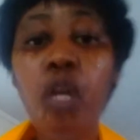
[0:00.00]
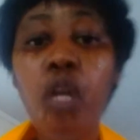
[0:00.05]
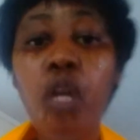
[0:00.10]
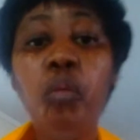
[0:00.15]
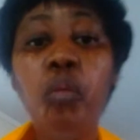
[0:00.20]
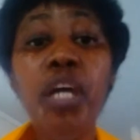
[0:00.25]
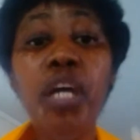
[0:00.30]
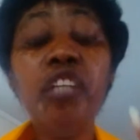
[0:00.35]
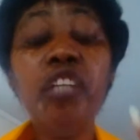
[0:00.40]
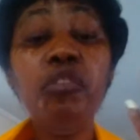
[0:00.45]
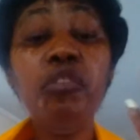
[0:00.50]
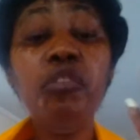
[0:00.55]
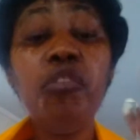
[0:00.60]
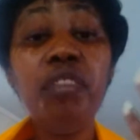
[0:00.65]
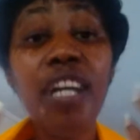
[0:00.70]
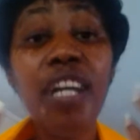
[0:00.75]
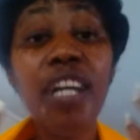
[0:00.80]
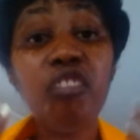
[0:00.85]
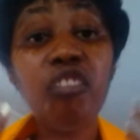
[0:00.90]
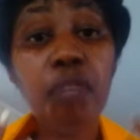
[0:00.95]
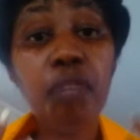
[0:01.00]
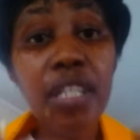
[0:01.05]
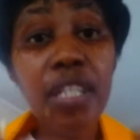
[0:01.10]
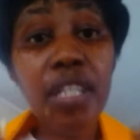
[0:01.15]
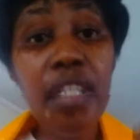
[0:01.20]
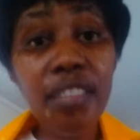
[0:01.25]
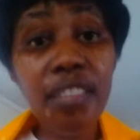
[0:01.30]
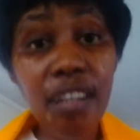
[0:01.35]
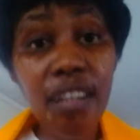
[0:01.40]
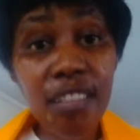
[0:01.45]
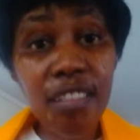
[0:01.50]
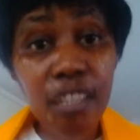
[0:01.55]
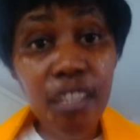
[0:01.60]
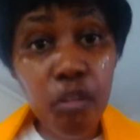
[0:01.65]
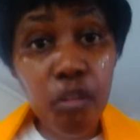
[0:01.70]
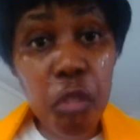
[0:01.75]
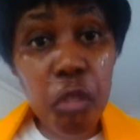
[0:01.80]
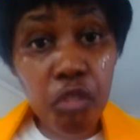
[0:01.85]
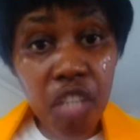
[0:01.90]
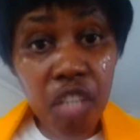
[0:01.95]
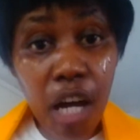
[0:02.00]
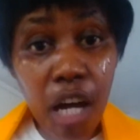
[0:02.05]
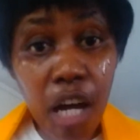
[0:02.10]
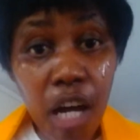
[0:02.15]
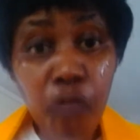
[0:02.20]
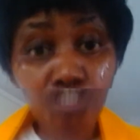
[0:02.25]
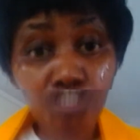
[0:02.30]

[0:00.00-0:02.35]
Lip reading: when you naturally nurture yourself,